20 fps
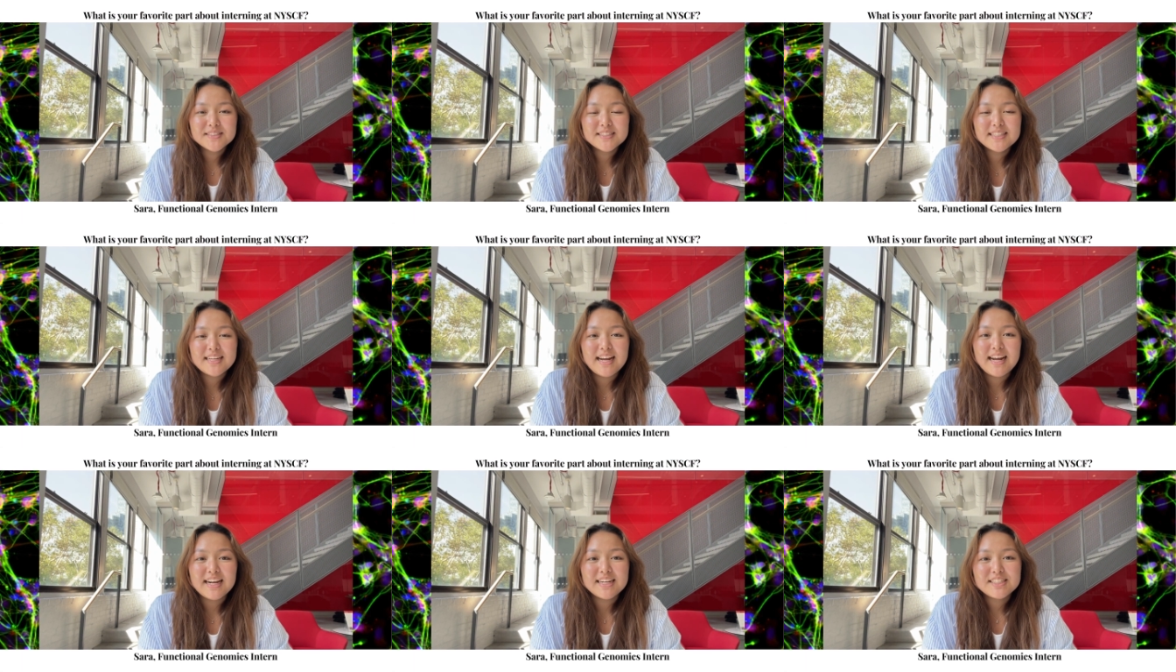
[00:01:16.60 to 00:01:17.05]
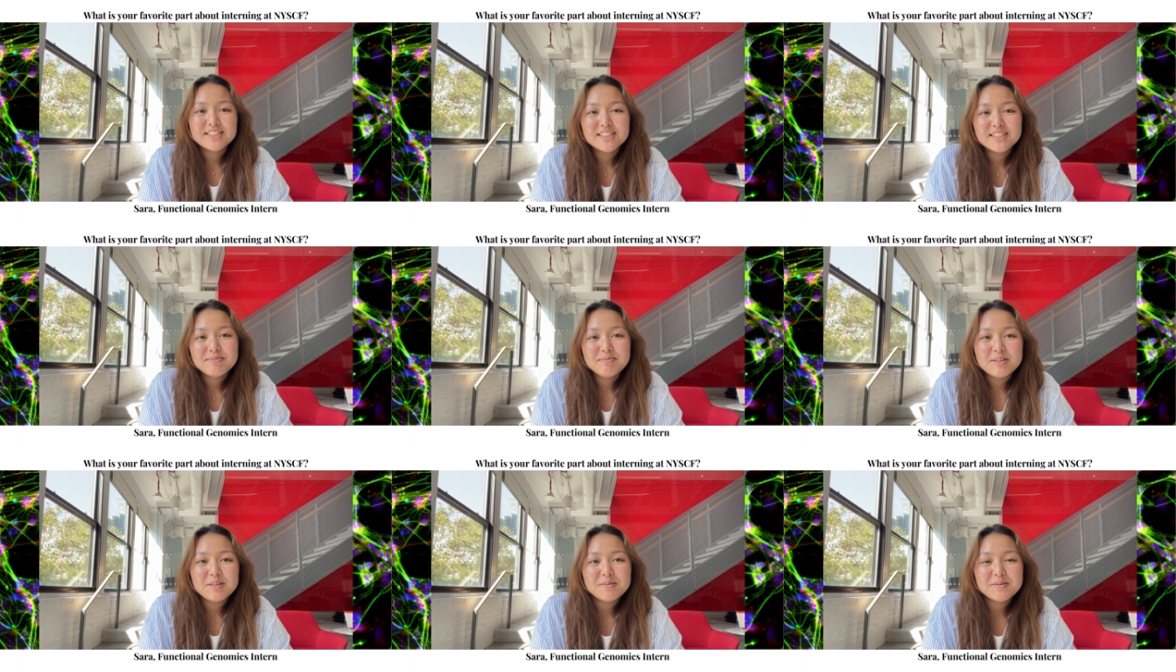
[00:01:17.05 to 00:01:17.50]
to actually
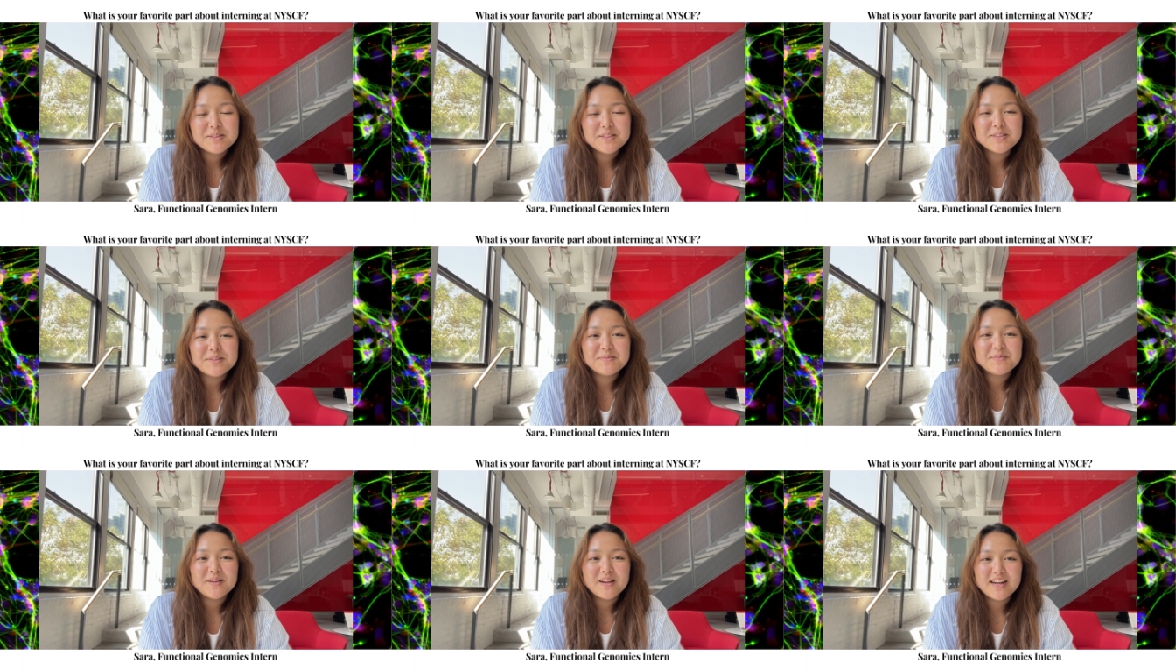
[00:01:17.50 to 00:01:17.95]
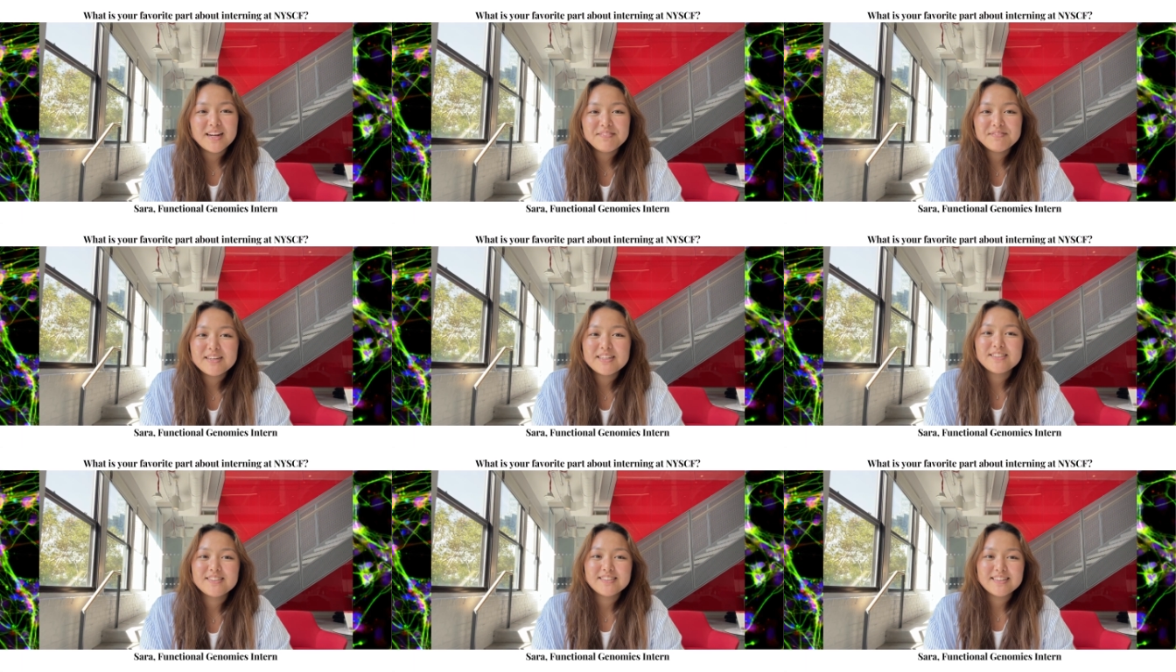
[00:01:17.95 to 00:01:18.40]
be able to apply
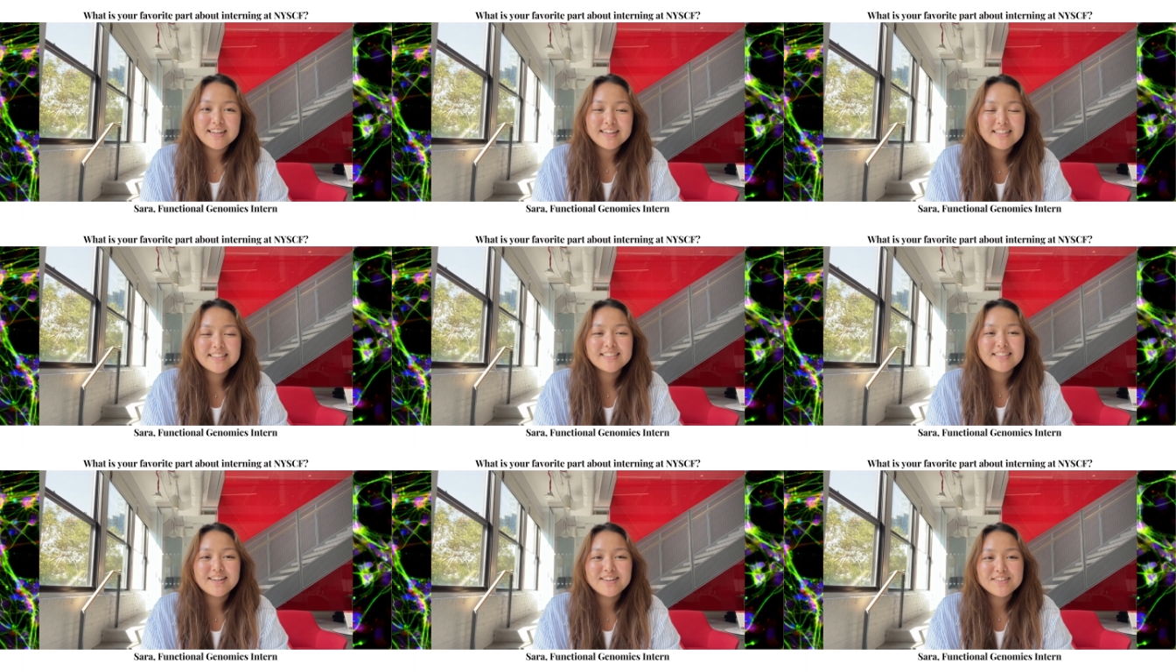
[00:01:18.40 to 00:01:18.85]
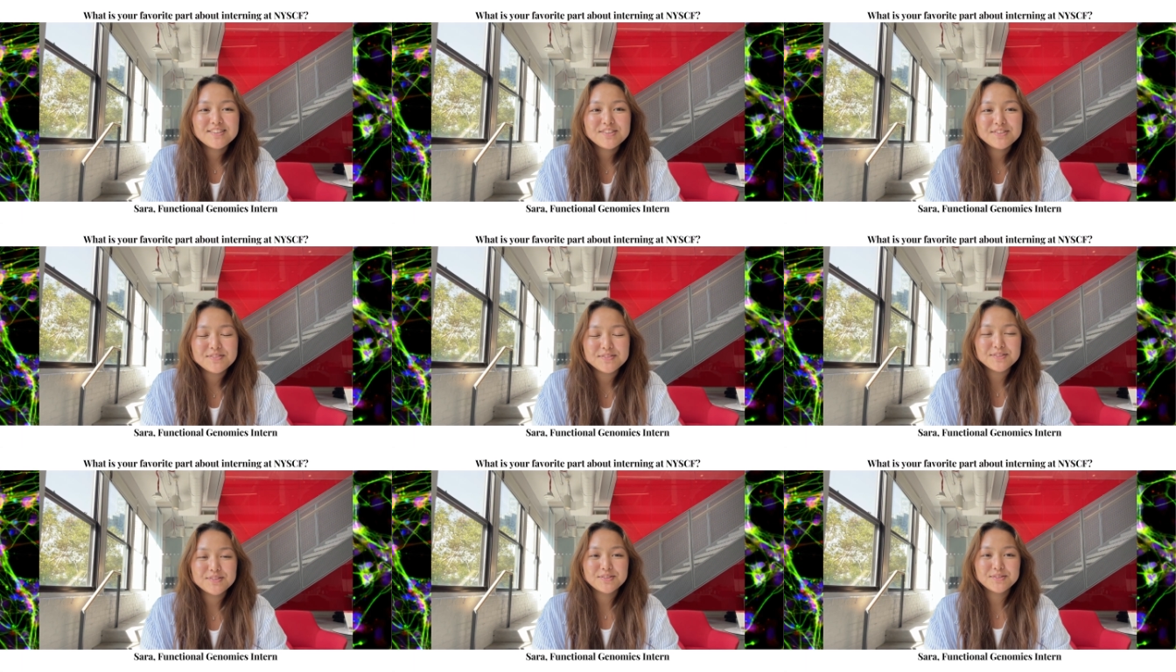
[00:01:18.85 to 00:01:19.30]
my genetics knowledge
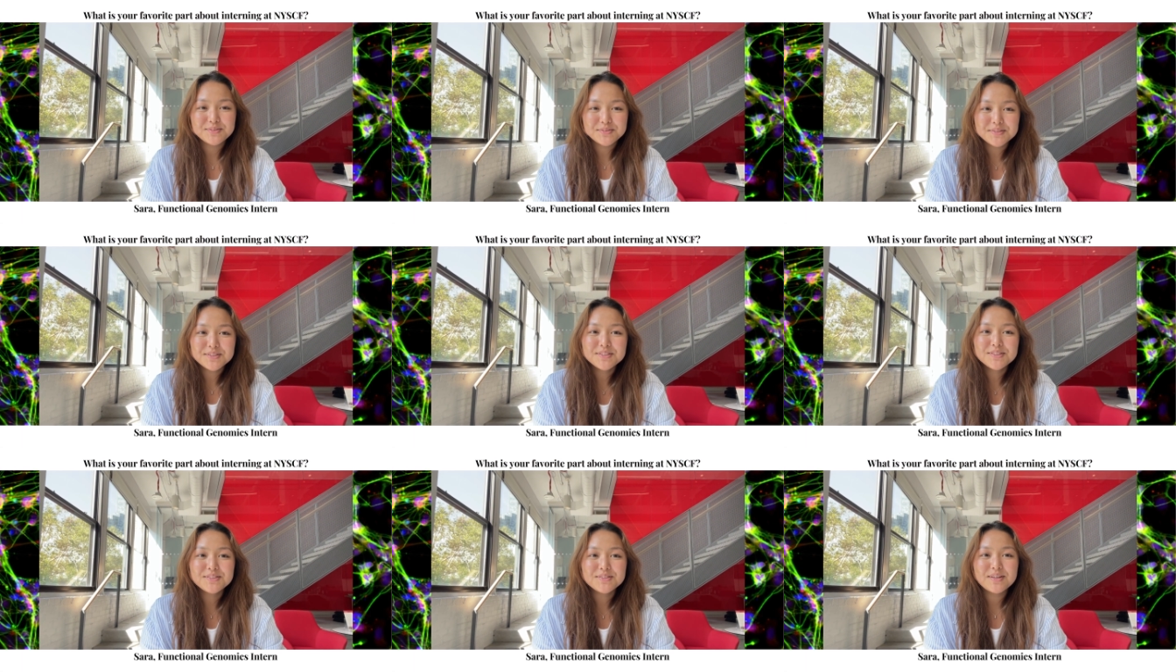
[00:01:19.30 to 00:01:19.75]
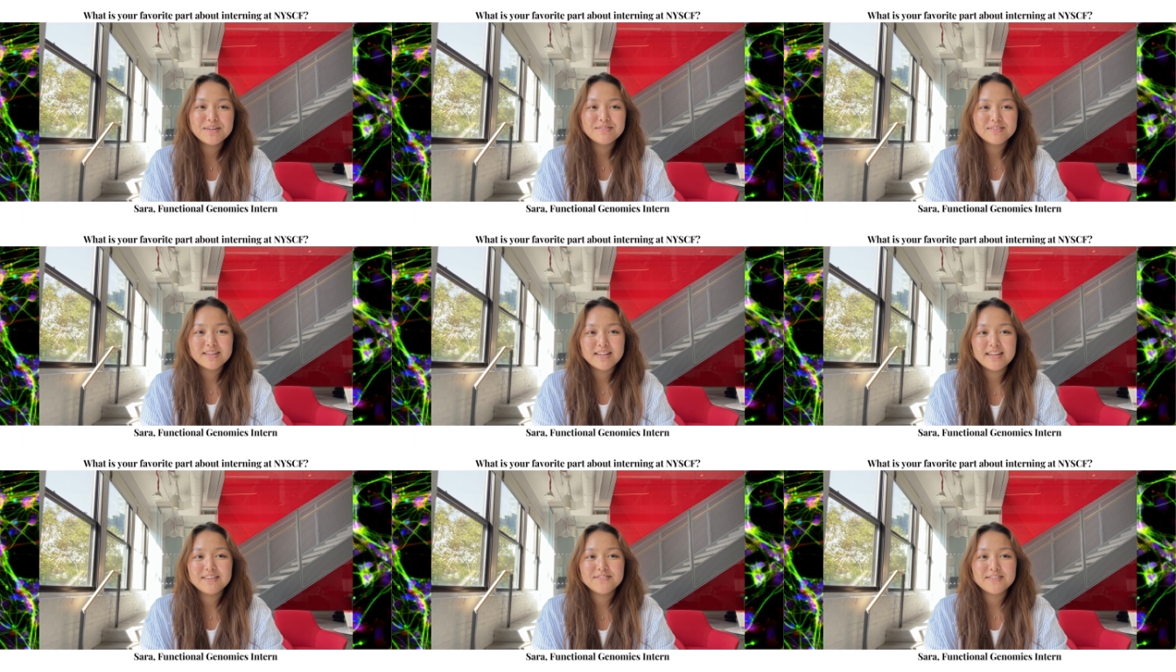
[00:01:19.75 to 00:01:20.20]
from school to a
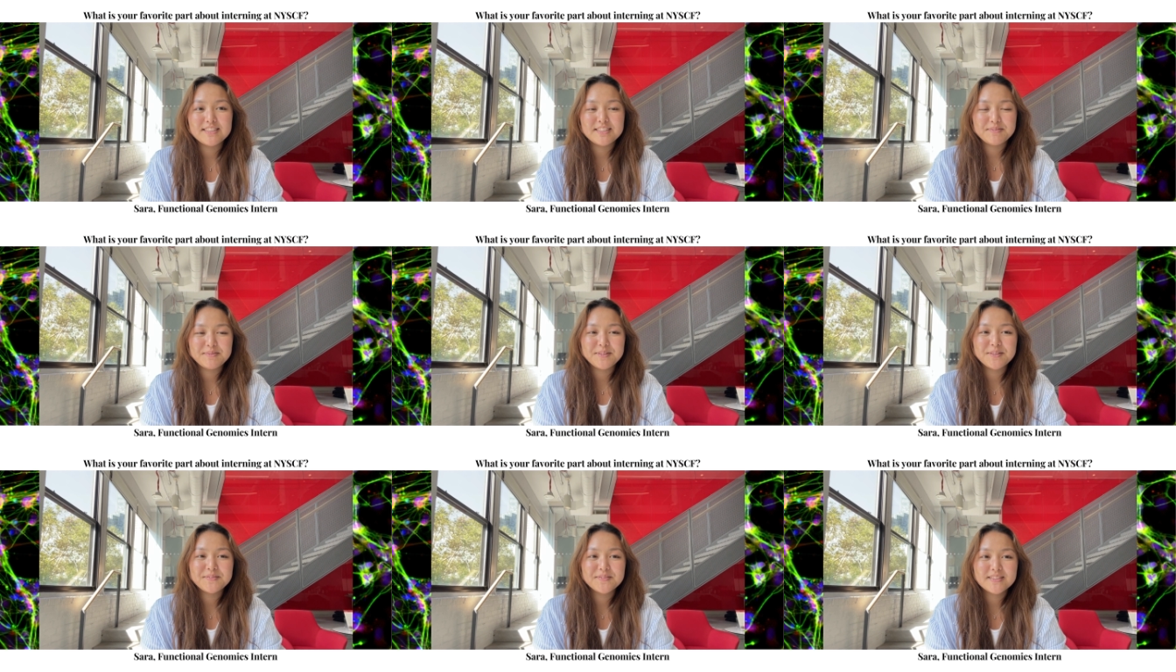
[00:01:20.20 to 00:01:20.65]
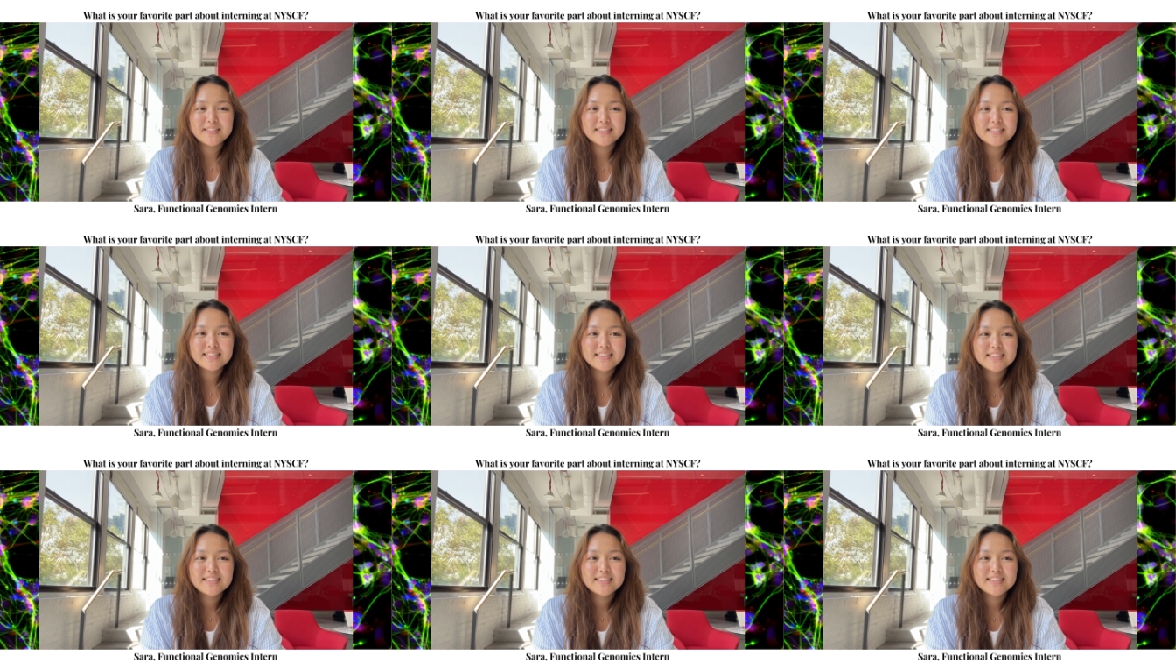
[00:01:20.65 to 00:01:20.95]
real life experiment.